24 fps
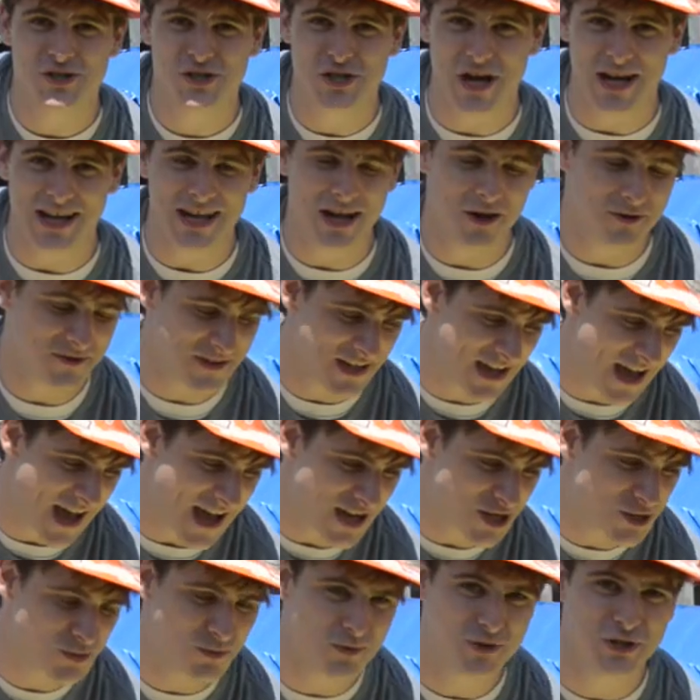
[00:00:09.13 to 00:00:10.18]
Check out the
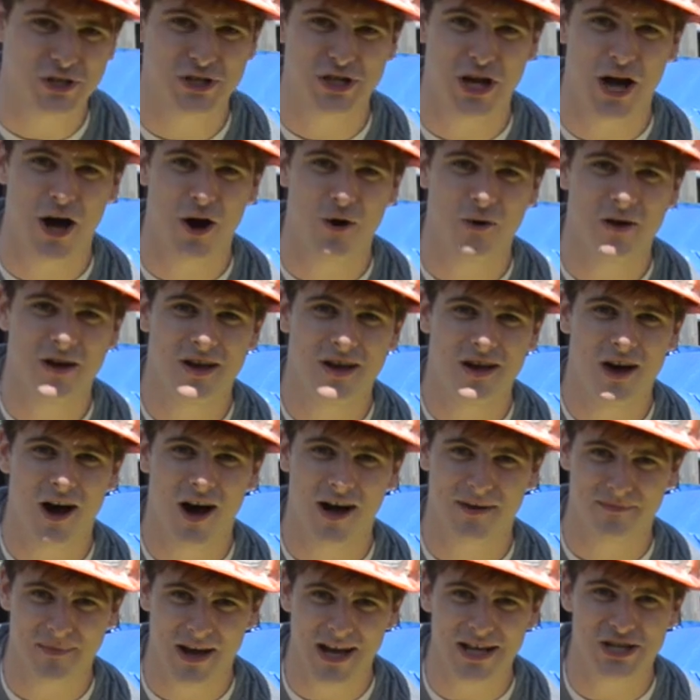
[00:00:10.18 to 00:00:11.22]
actual show
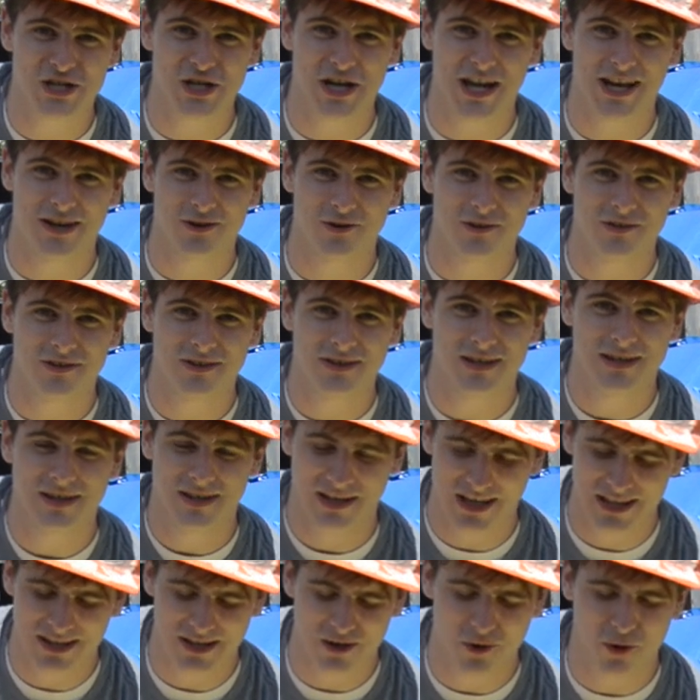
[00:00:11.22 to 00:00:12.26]
on my channel
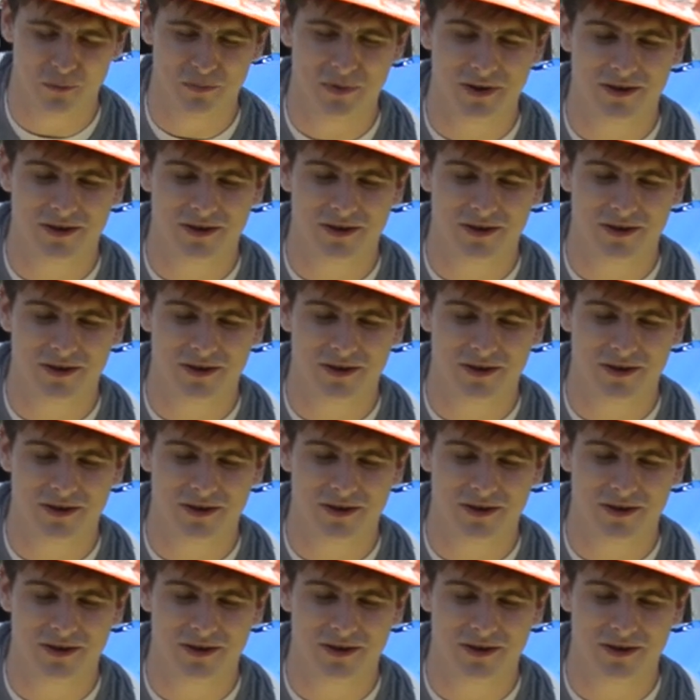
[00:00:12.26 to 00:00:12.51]
and there will